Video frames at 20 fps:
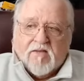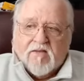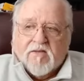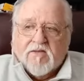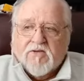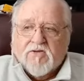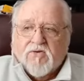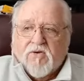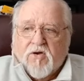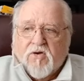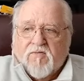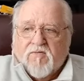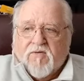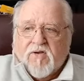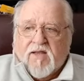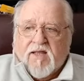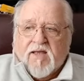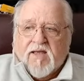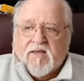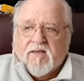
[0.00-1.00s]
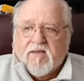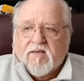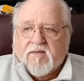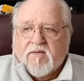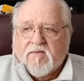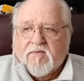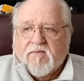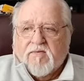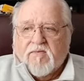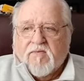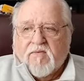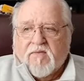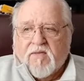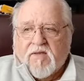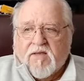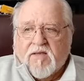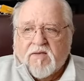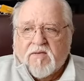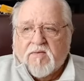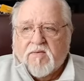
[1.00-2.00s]
you overlay
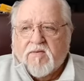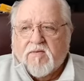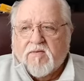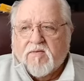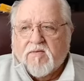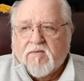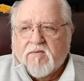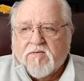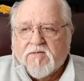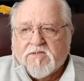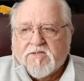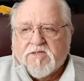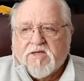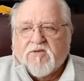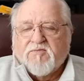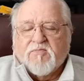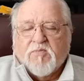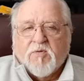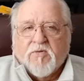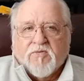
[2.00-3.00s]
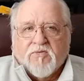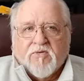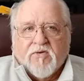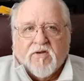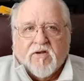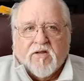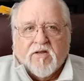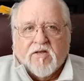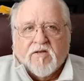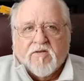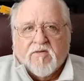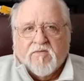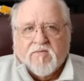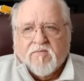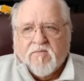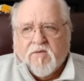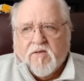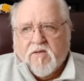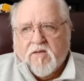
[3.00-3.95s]
the self-portrait of